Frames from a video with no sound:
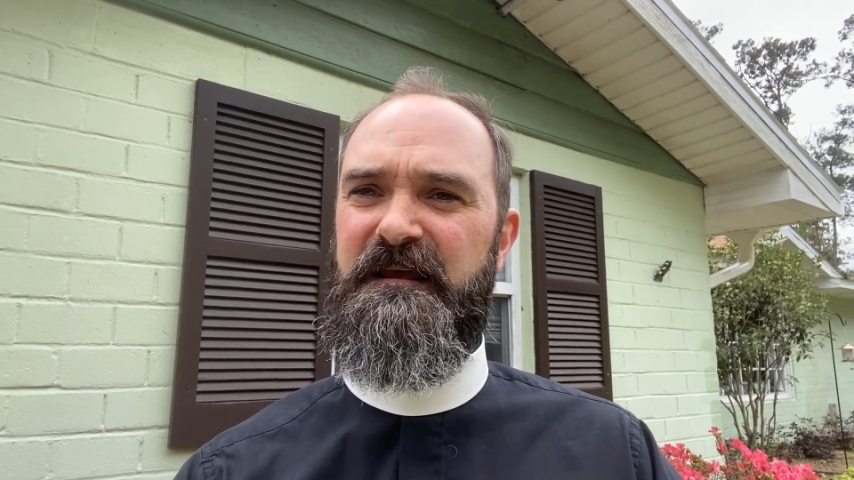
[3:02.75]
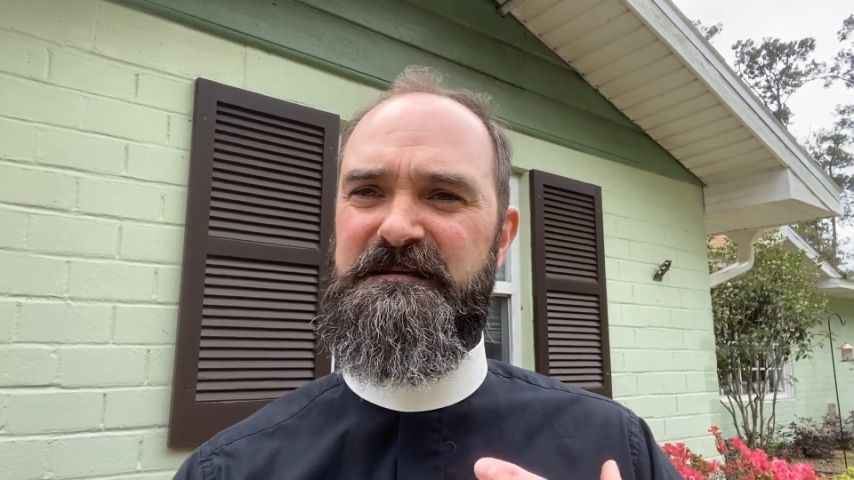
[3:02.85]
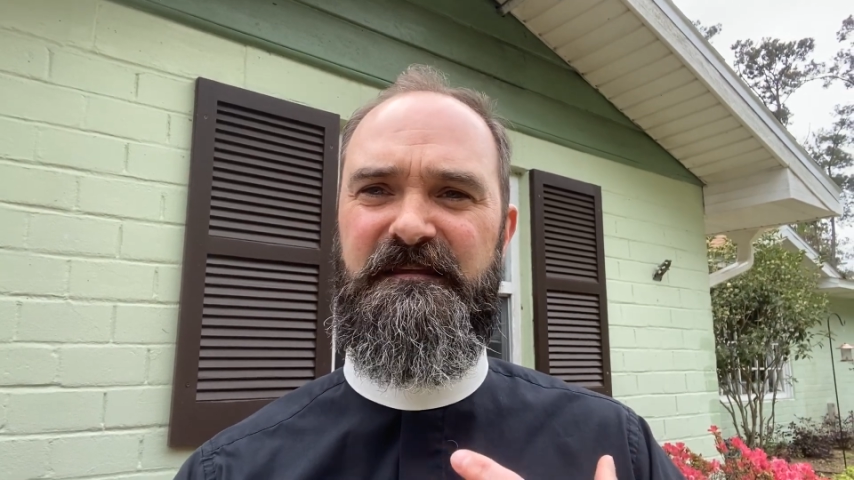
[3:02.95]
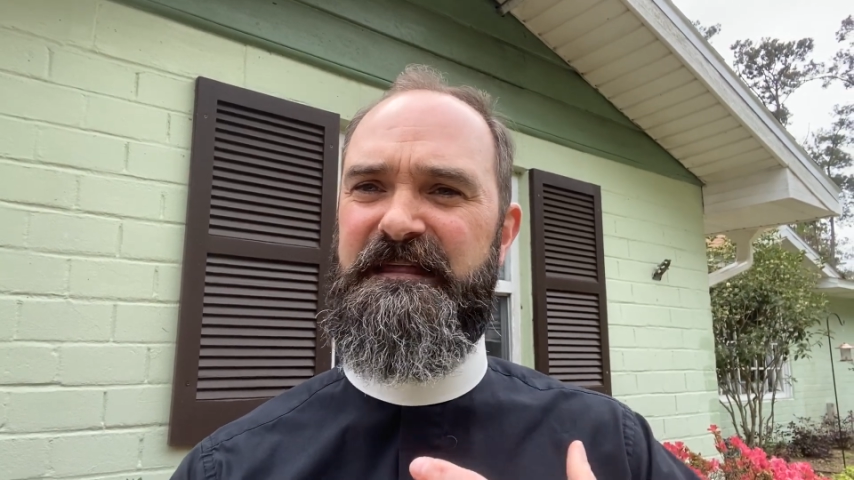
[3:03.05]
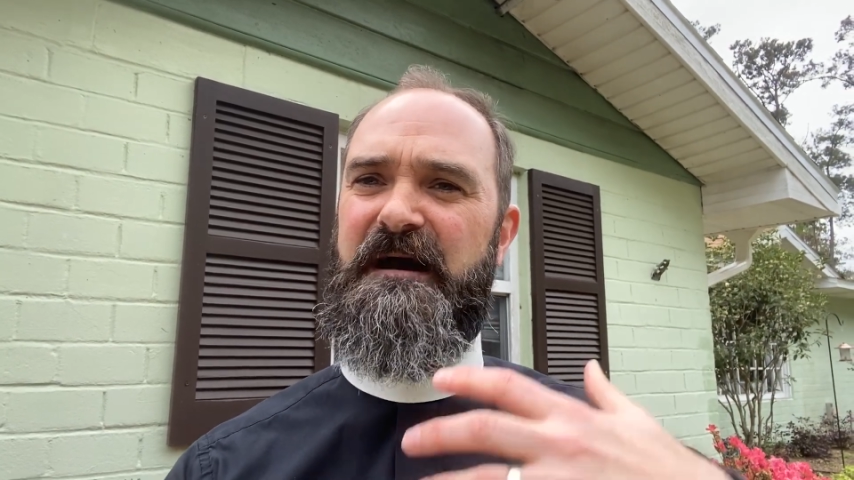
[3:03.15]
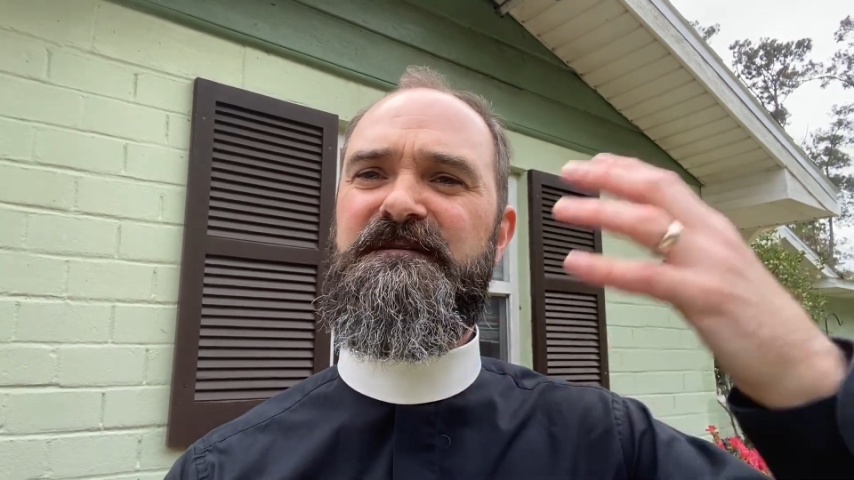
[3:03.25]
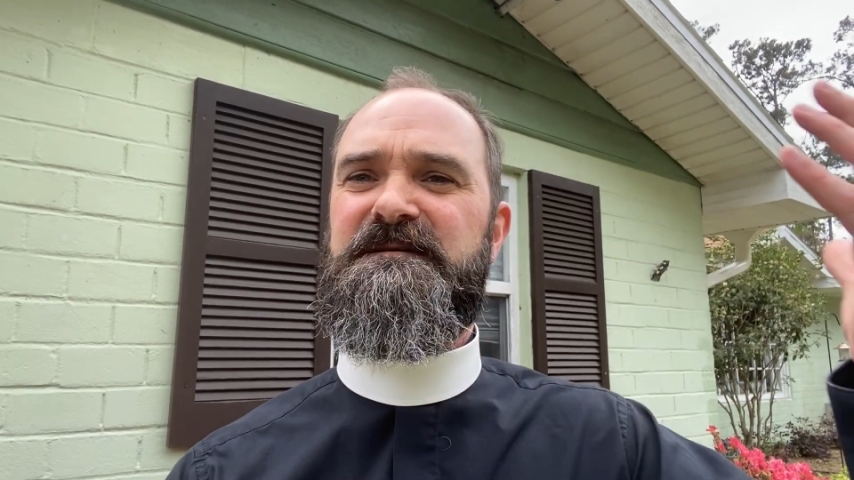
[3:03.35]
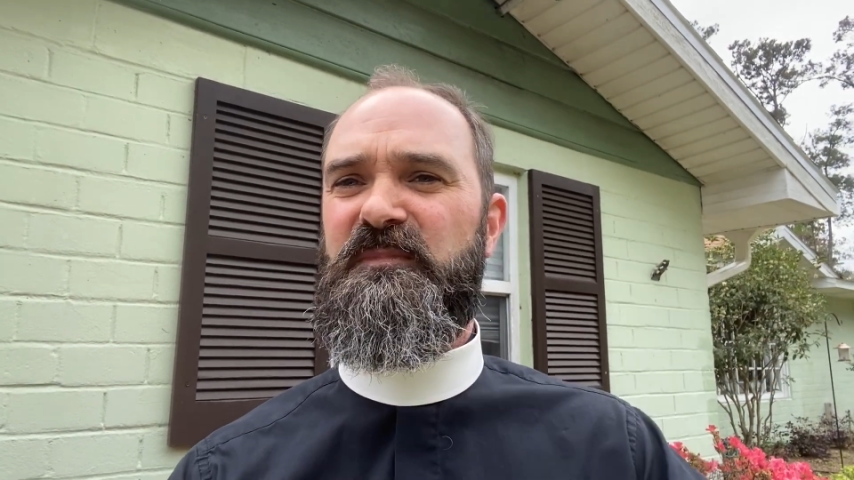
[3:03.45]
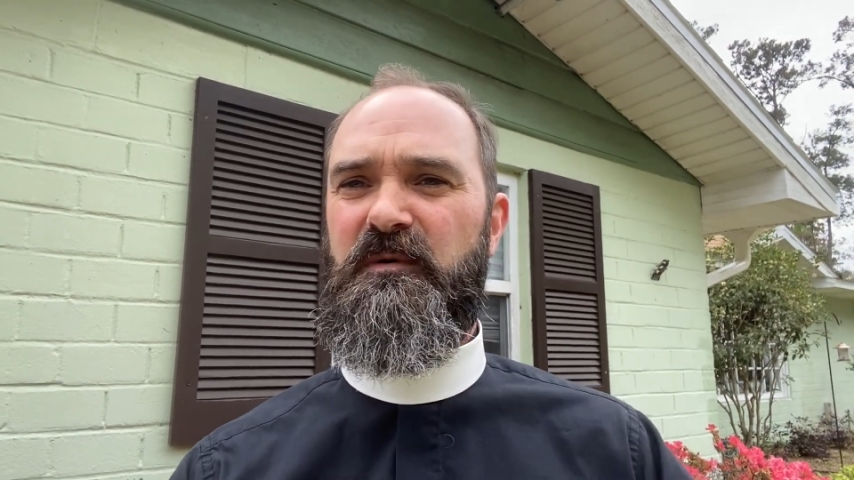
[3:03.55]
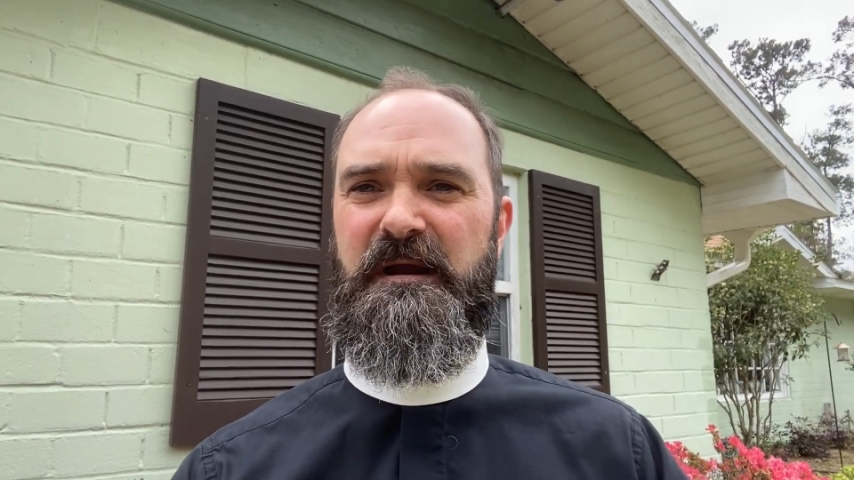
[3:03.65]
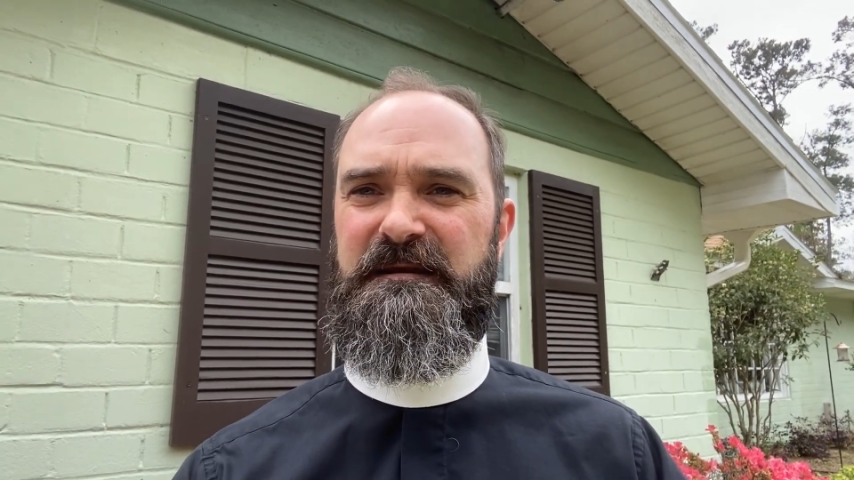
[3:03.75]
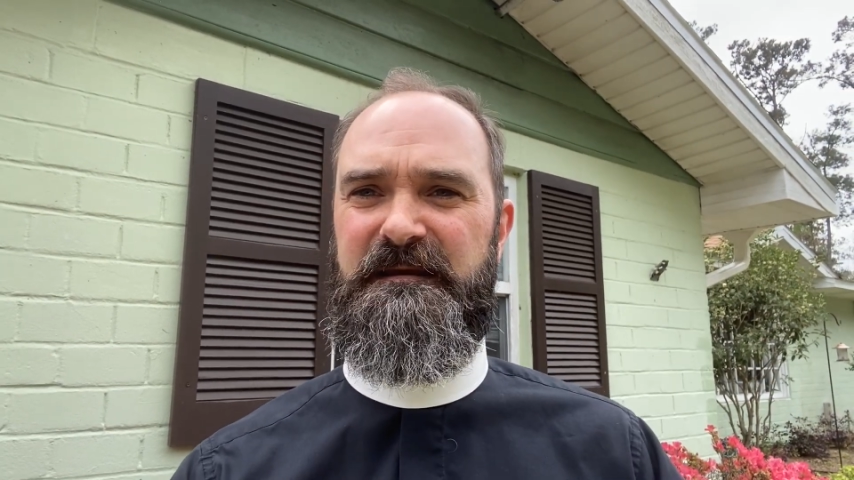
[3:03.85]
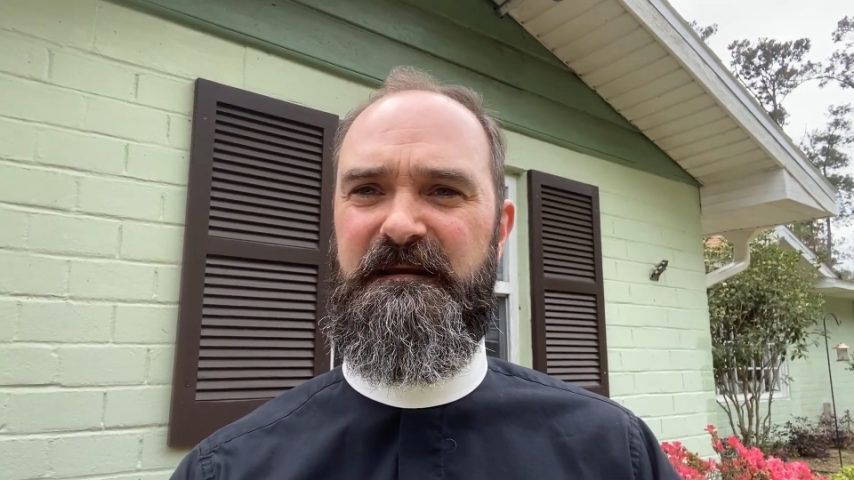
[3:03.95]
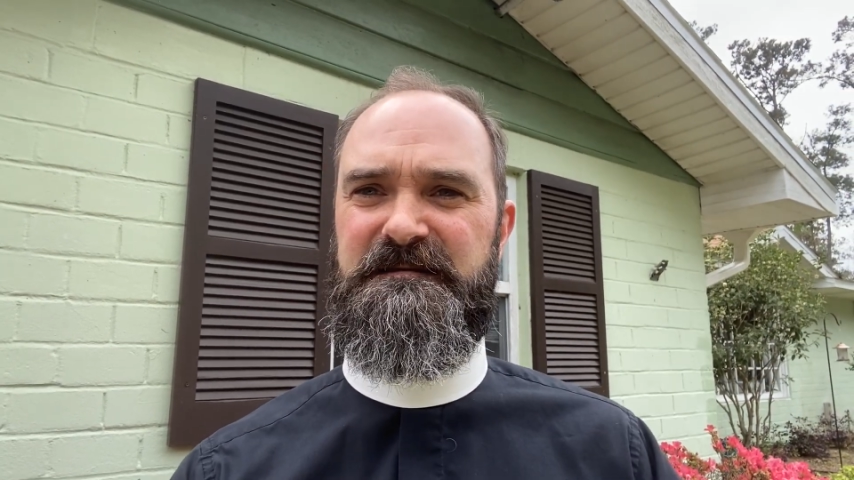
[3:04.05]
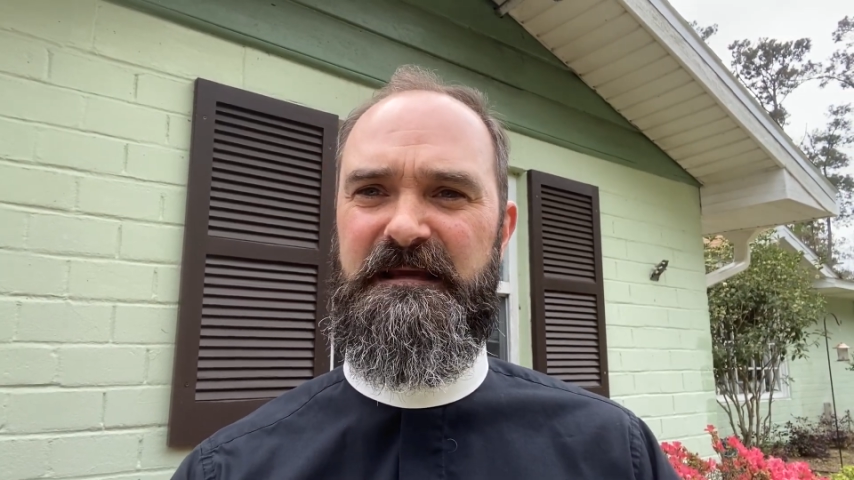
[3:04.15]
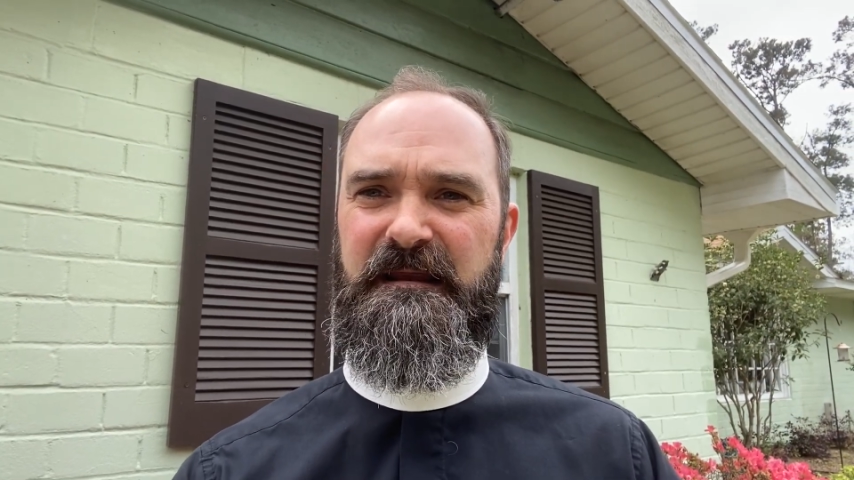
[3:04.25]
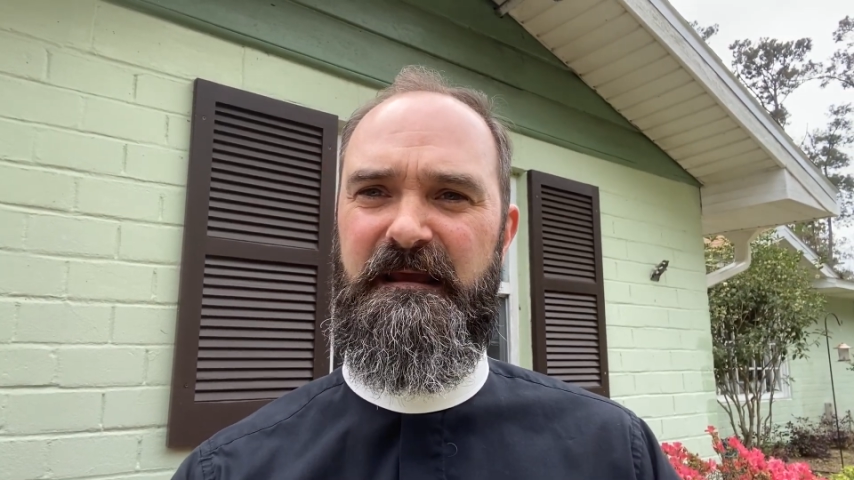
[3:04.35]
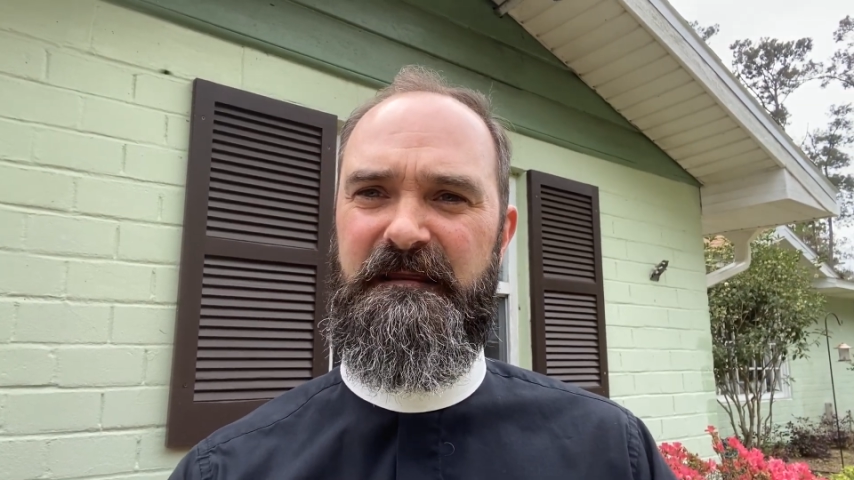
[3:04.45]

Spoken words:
There's 1,000 more ideas that